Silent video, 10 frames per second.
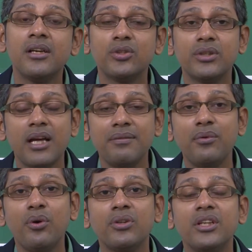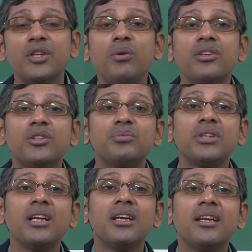So therefore, the nucleation of
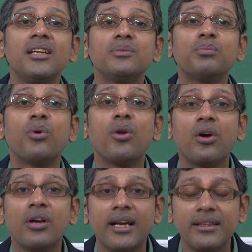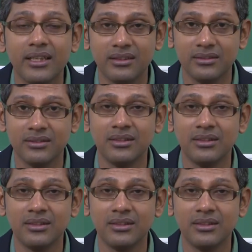silicon is prolongated,